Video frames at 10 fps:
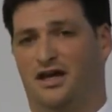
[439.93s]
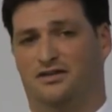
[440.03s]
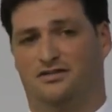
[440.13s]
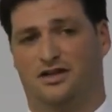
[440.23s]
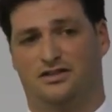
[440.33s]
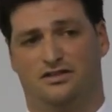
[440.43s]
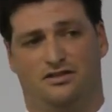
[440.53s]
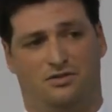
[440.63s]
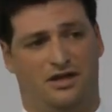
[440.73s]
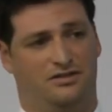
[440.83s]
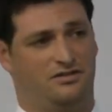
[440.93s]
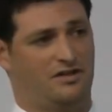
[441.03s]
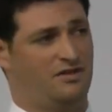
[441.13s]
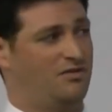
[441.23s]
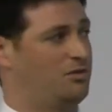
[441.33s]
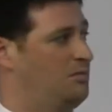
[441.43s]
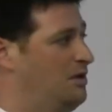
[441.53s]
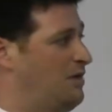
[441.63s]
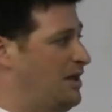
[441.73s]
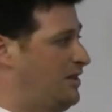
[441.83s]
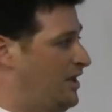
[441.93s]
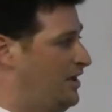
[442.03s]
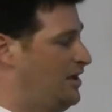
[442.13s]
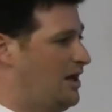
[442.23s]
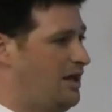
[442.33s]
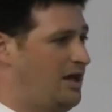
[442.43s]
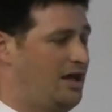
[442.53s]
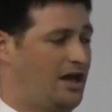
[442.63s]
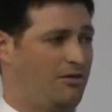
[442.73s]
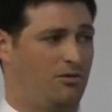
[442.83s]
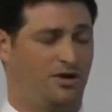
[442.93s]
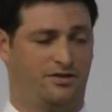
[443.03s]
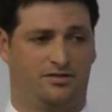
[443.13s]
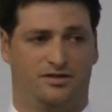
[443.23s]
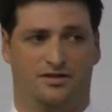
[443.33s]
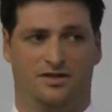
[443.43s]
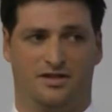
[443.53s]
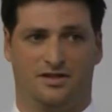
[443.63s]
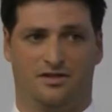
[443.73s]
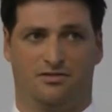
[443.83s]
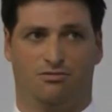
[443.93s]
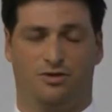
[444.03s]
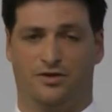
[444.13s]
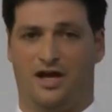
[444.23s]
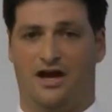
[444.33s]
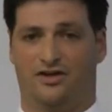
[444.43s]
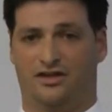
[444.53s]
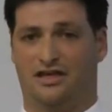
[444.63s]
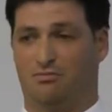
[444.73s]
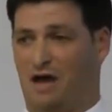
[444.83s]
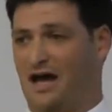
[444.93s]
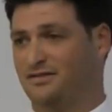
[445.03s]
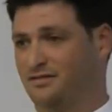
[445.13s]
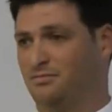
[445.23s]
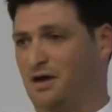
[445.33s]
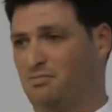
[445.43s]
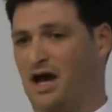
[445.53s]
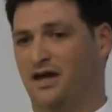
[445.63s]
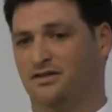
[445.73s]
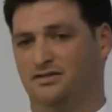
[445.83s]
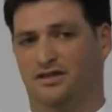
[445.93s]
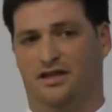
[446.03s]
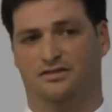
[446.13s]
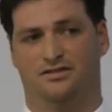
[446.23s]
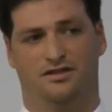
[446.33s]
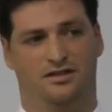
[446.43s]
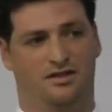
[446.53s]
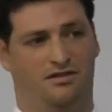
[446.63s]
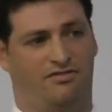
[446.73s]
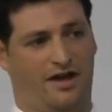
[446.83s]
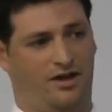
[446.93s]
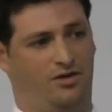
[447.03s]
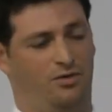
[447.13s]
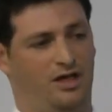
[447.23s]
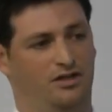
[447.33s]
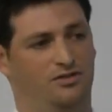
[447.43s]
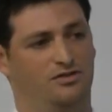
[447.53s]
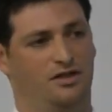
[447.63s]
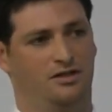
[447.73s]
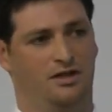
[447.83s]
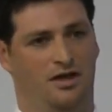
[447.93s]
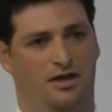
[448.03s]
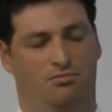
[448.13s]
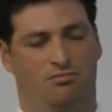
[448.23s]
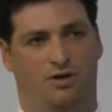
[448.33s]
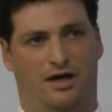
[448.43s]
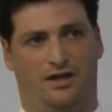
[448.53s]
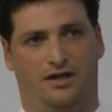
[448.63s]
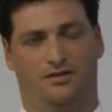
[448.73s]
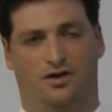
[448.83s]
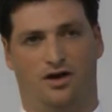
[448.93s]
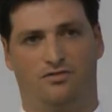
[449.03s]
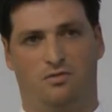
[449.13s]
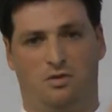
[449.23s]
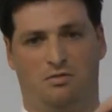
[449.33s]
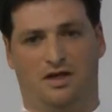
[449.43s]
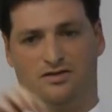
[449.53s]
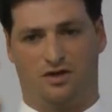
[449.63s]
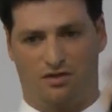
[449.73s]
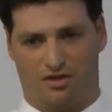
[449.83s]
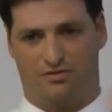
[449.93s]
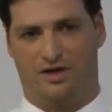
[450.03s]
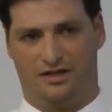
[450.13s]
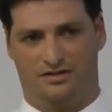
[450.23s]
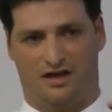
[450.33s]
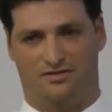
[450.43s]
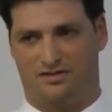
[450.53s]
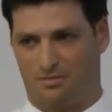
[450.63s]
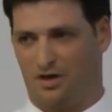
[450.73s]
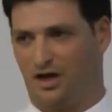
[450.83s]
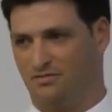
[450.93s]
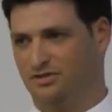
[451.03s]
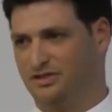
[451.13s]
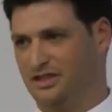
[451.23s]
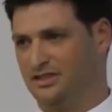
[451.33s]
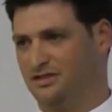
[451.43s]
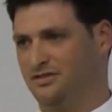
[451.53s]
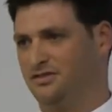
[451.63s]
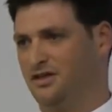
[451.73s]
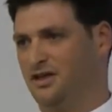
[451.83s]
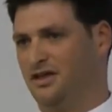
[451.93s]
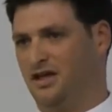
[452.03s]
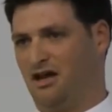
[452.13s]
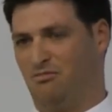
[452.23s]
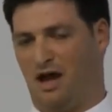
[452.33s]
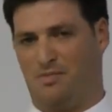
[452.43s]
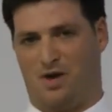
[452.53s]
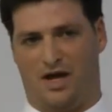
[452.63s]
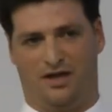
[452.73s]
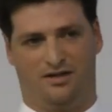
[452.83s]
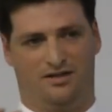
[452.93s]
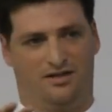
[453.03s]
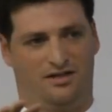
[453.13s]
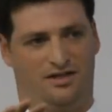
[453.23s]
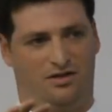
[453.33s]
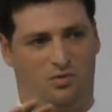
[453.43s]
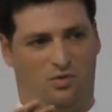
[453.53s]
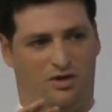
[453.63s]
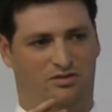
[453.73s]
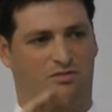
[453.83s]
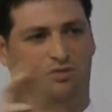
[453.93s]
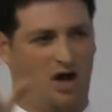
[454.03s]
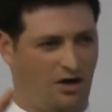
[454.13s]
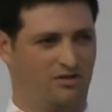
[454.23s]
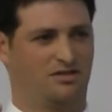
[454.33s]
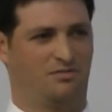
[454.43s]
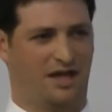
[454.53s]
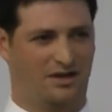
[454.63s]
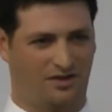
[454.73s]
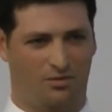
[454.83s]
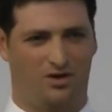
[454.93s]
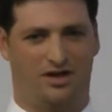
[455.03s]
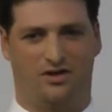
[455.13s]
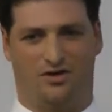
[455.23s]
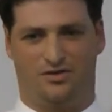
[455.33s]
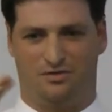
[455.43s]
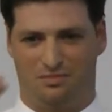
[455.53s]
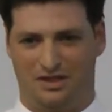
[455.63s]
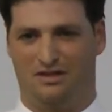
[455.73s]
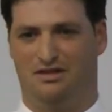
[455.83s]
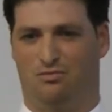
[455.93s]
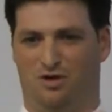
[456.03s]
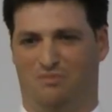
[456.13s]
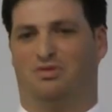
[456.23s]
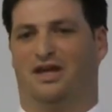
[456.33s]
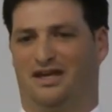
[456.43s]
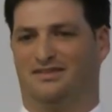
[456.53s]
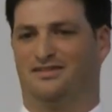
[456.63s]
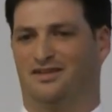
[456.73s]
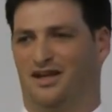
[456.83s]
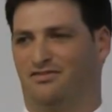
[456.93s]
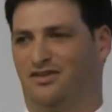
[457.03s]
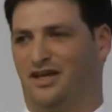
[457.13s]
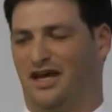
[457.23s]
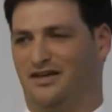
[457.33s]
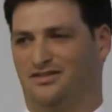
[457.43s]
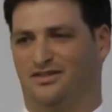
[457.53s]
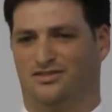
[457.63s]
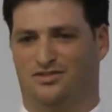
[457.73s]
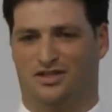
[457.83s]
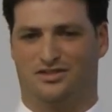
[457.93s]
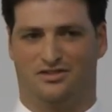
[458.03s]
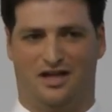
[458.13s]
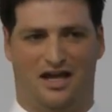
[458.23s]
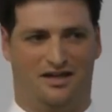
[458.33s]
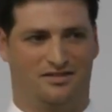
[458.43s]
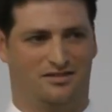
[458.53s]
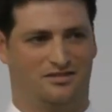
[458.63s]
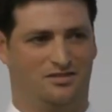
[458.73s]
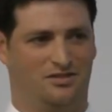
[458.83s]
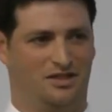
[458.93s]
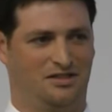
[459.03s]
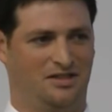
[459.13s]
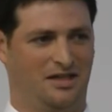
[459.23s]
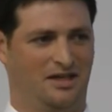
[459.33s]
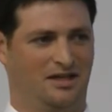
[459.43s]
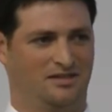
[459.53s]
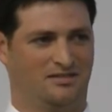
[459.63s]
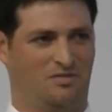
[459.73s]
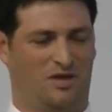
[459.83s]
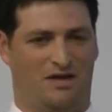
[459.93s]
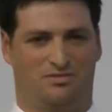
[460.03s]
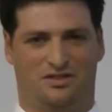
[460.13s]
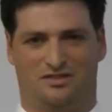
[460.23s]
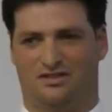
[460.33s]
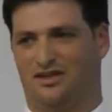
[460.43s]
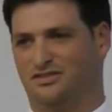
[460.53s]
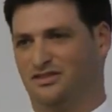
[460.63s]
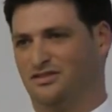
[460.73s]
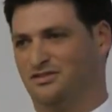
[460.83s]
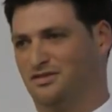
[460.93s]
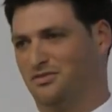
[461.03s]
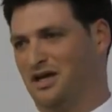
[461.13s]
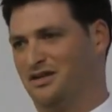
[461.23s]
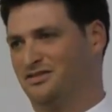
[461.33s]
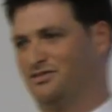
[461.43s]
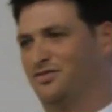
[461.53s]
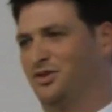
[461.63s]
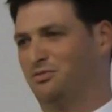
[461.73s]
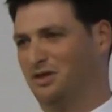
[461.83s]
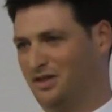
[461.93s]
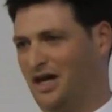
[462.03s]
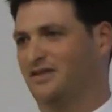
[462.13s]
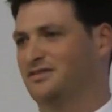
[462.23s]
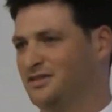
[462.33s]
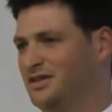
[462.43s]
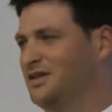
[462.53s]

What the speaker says: And discussion threads have never been my thing, and I want to learn how to get past my bias against it and find out a way to use it. But it's hard for me because all the threads have separate conversations, and in my mind, whether it's a blog or something else, I want it all to be in one place. And I feel like as an instructor and as a student, sometimes the discussion thread isn't fully realized,